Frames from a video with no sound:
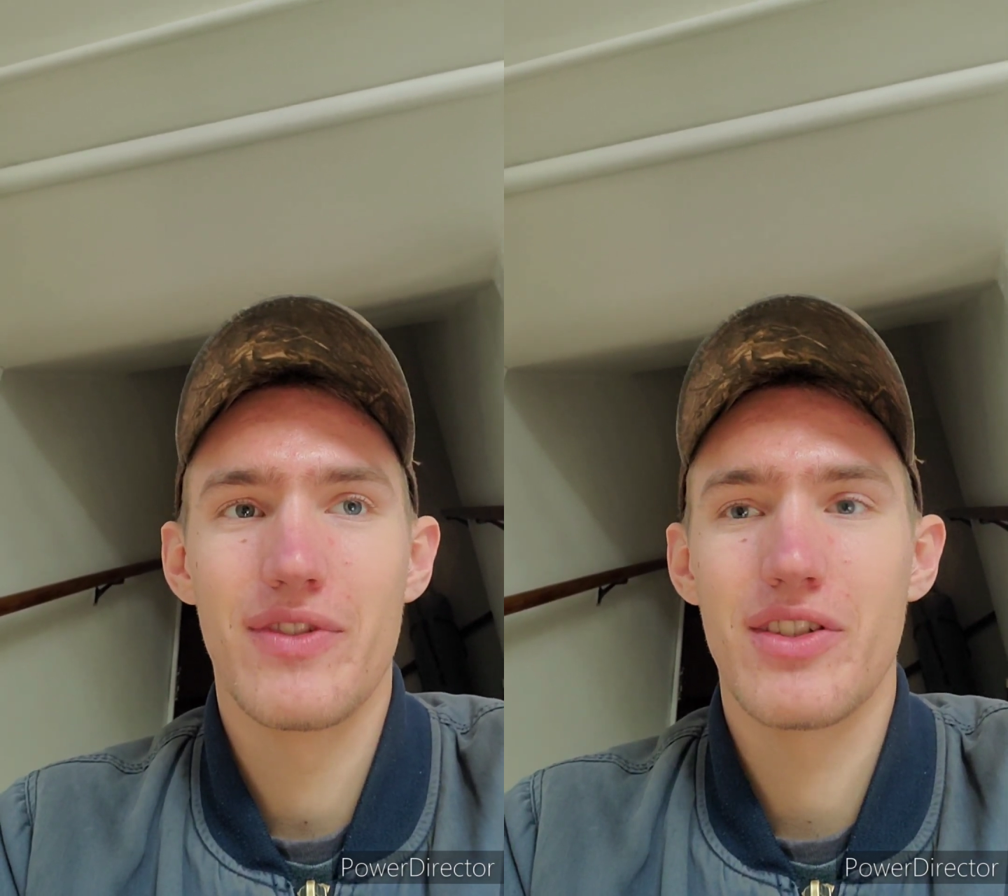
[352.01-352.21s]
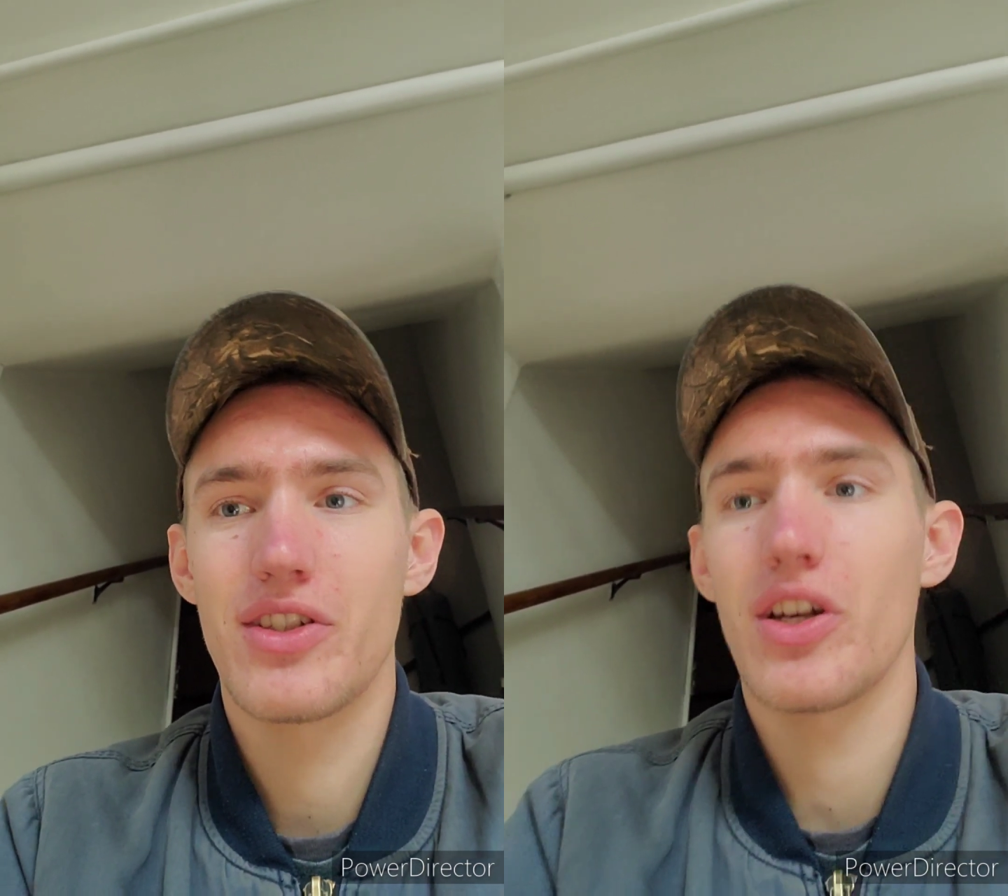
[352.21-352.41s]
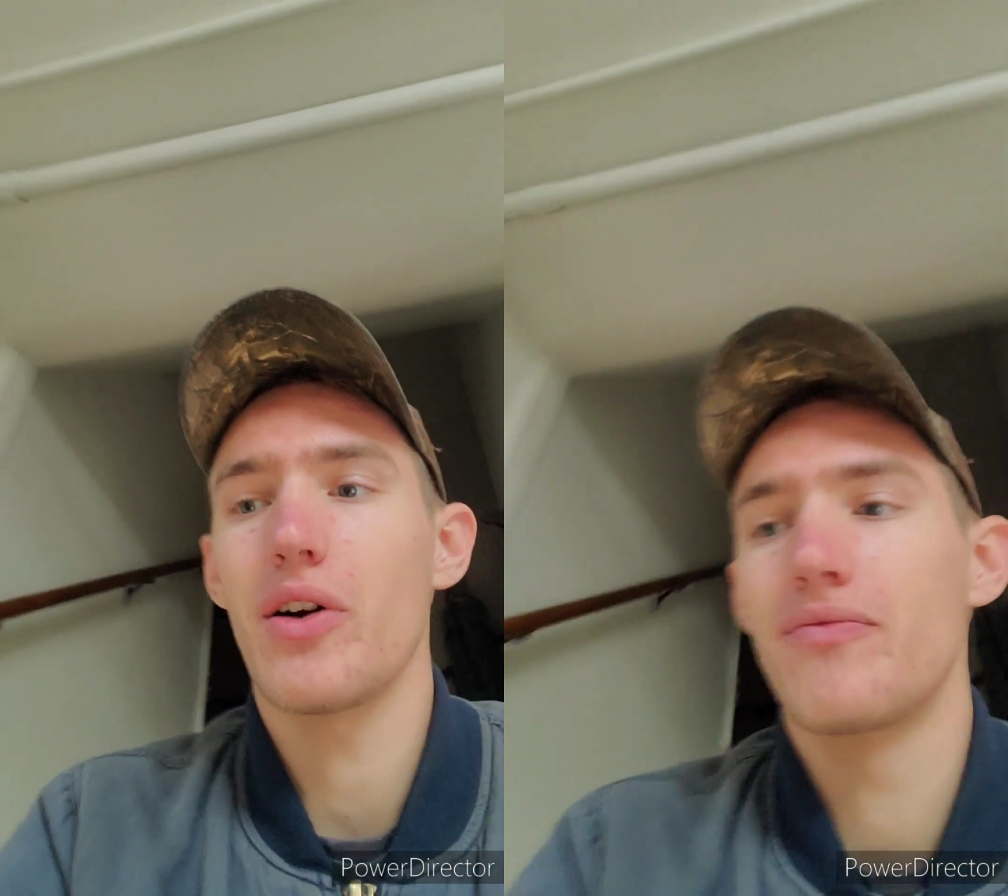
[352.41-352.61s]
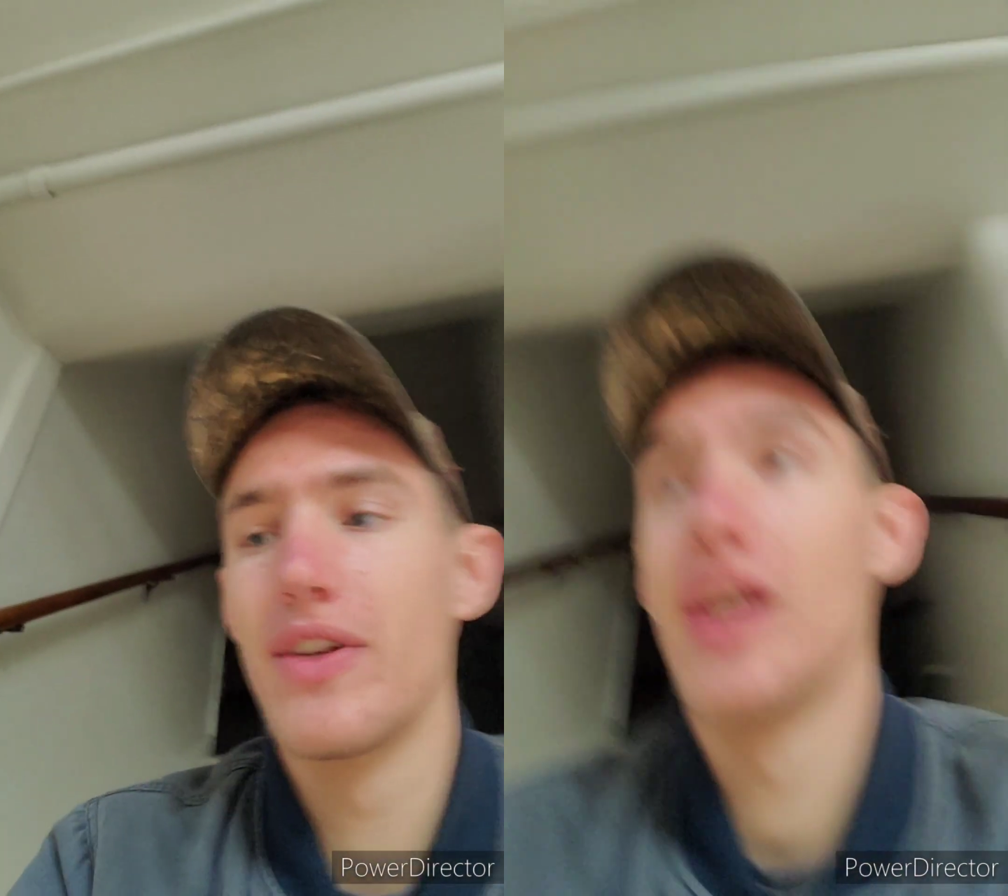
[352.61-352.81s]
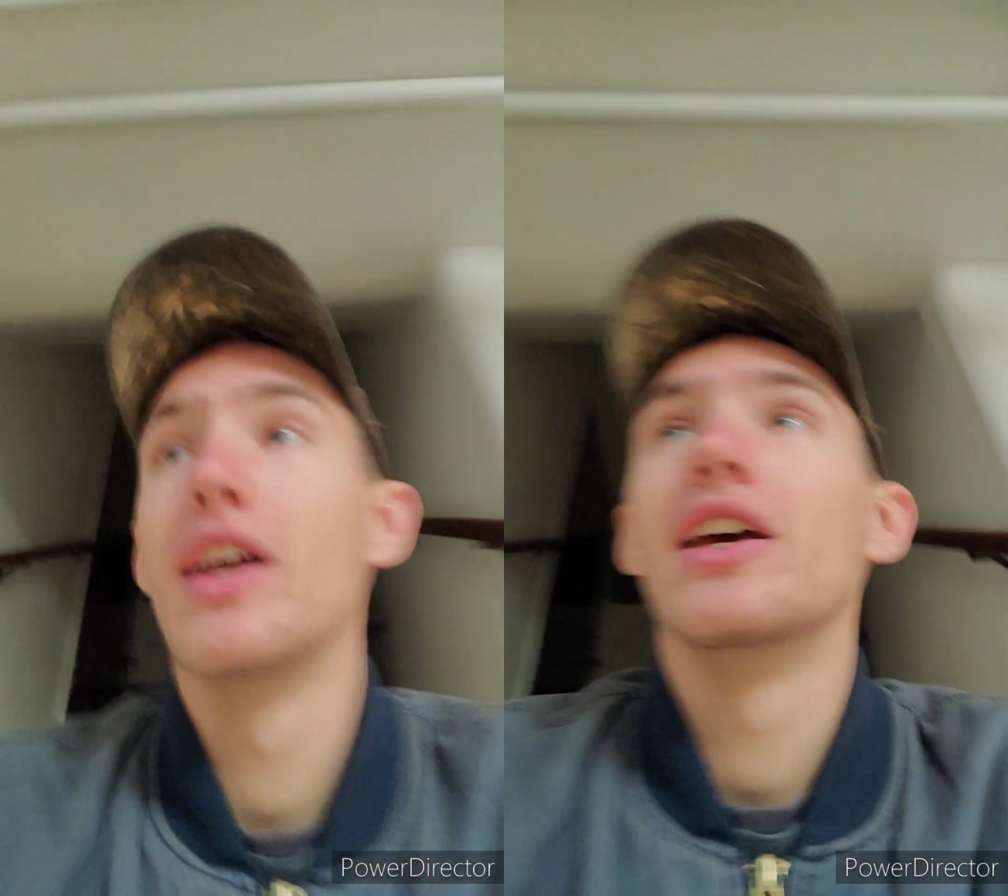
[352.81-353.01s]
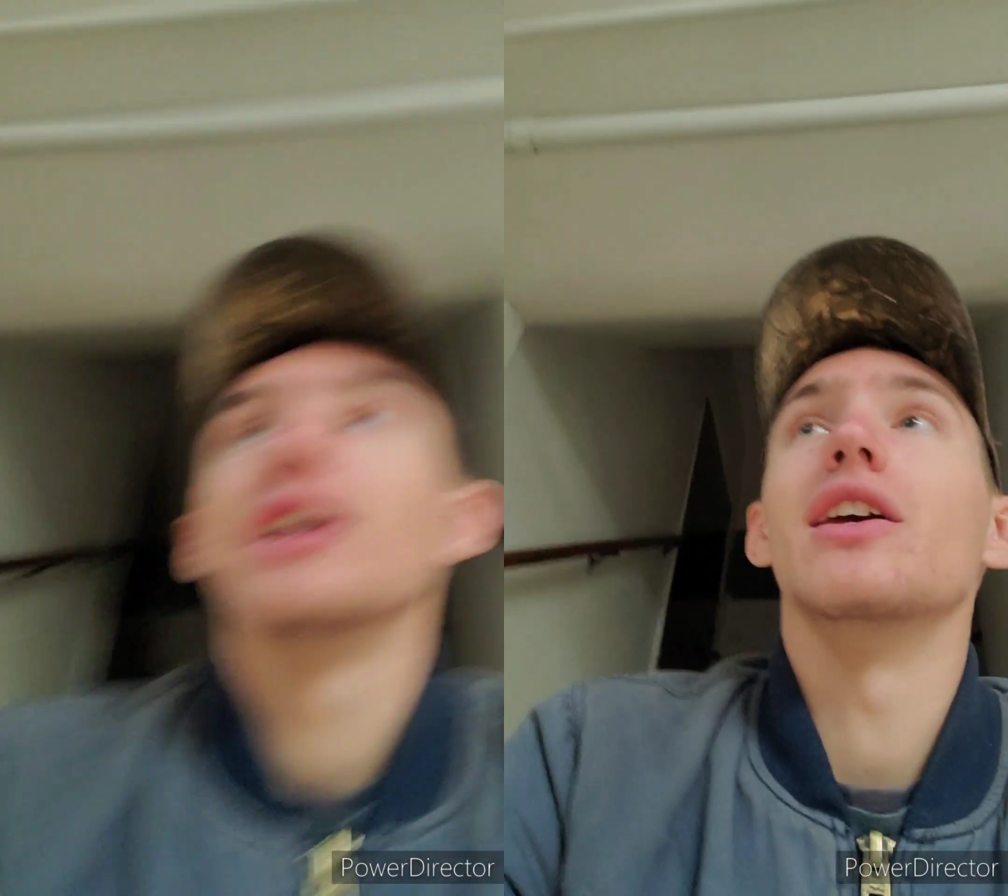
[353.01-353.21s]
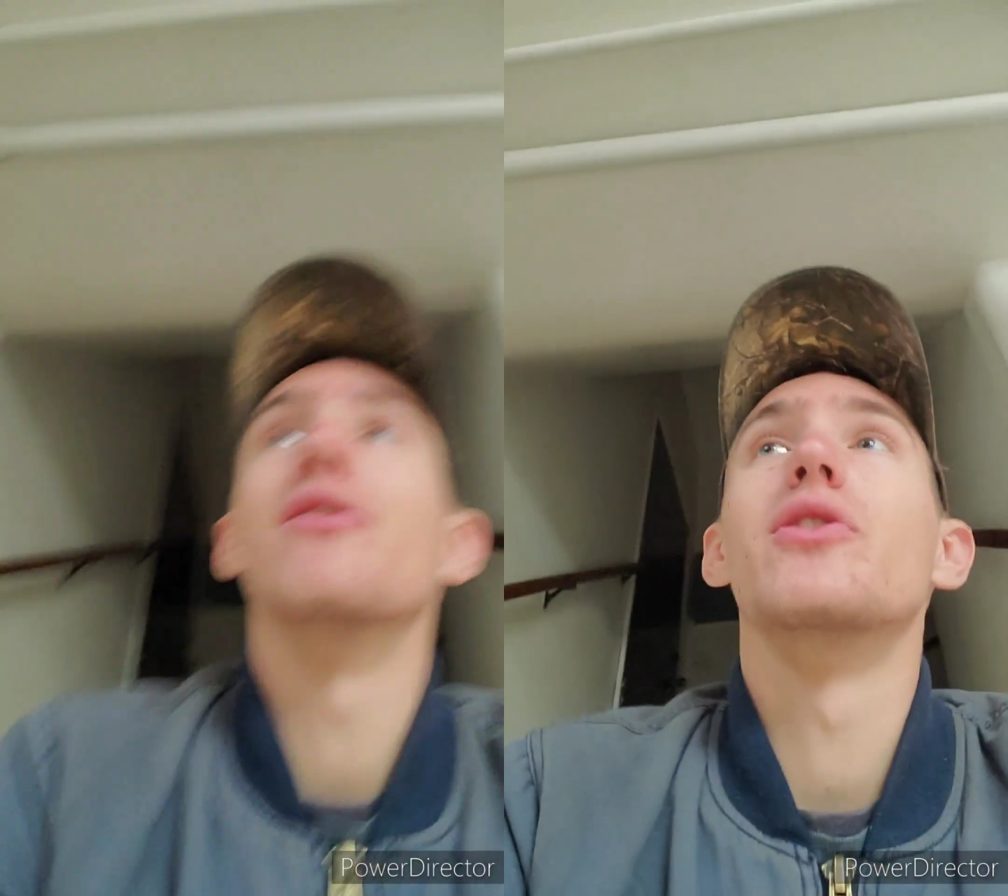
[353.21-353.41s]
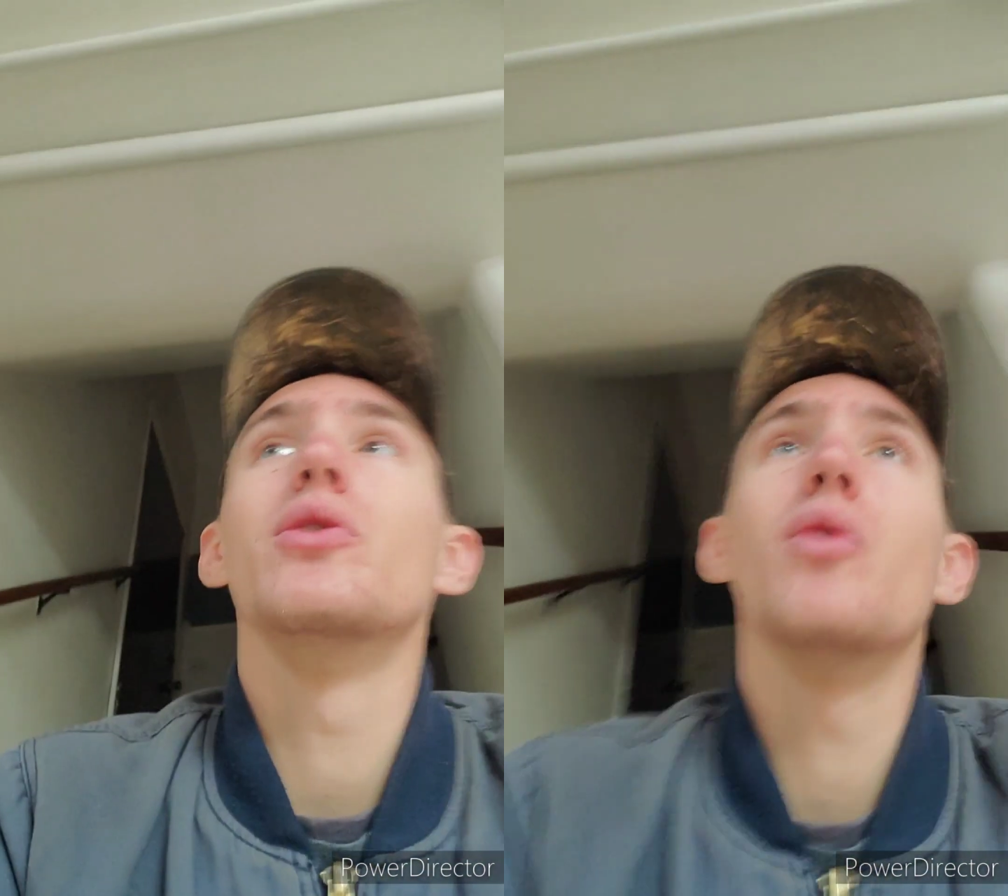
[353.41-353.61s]
So,
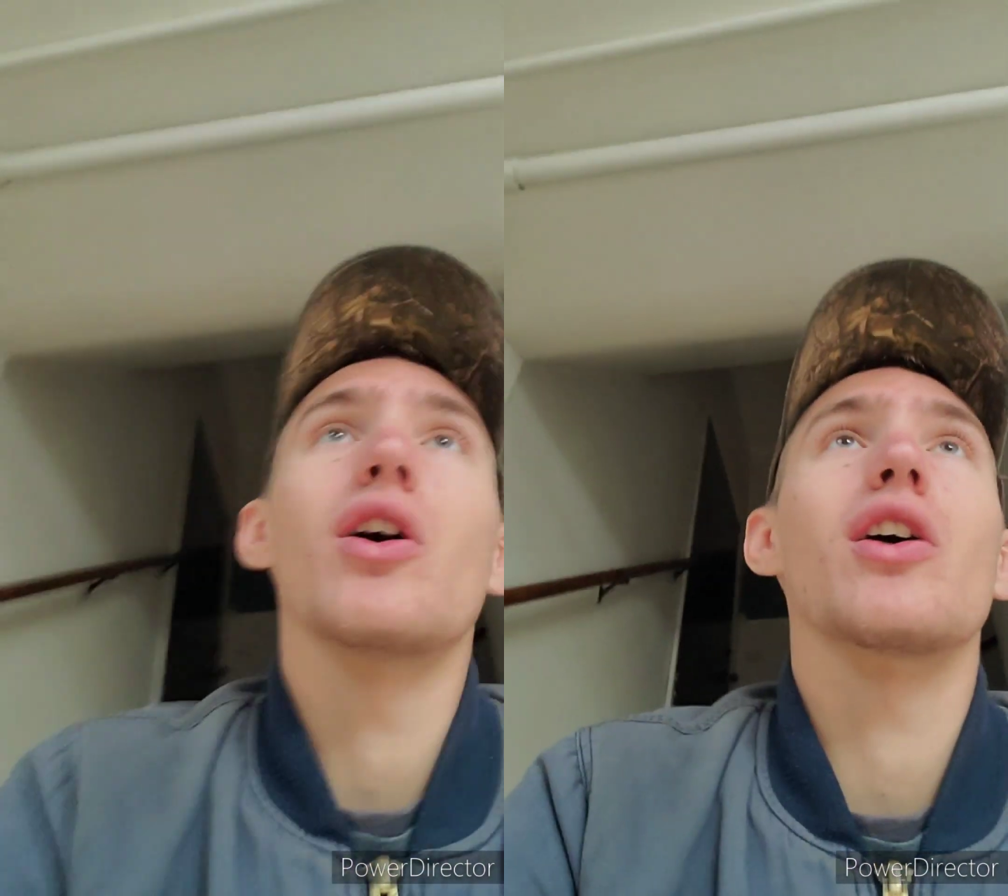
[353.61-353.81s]
if you